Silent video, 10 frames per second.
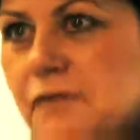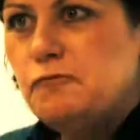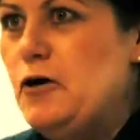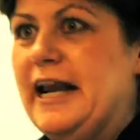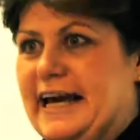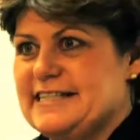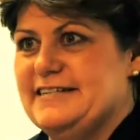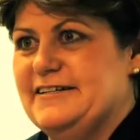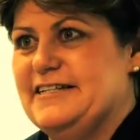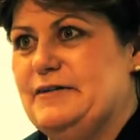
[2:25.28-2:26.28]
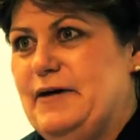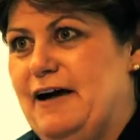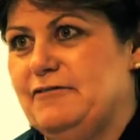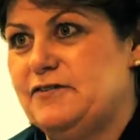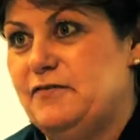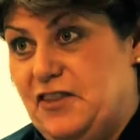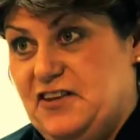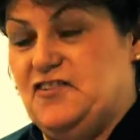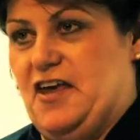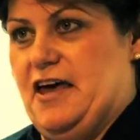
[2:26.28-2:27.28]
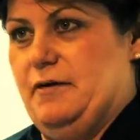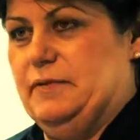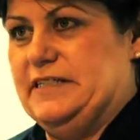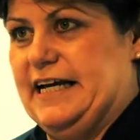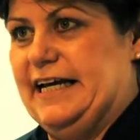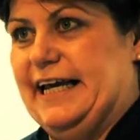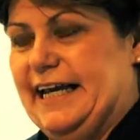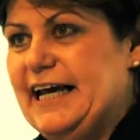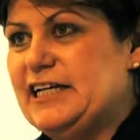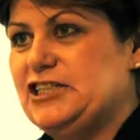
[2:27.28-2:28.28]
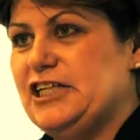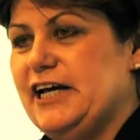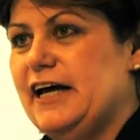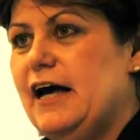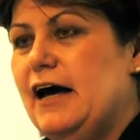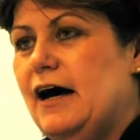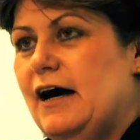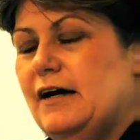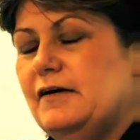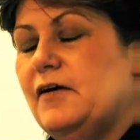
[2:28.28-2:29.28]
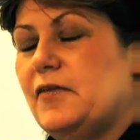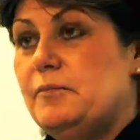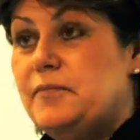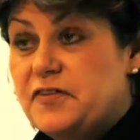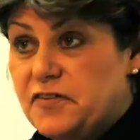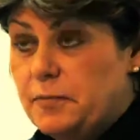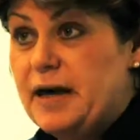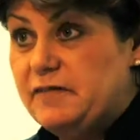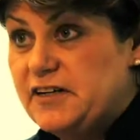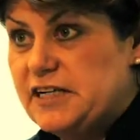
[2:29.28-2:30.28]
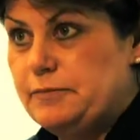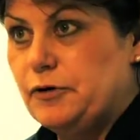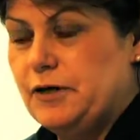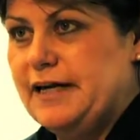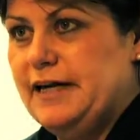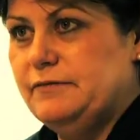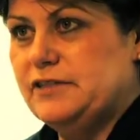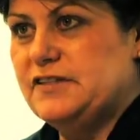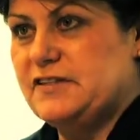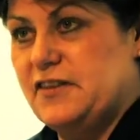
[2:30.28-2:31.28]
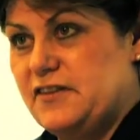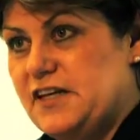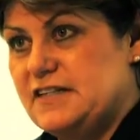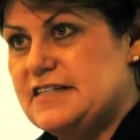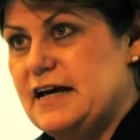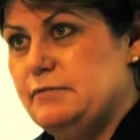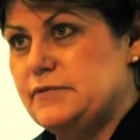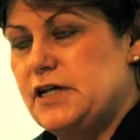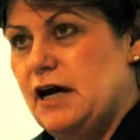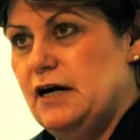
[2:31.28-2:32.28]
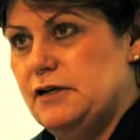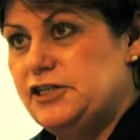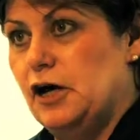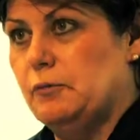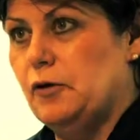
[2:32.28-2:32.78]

I'm really excited about for this year, particularly in Lincolnshire, is the Bella Verde broccoli, which is the thin-stemmed young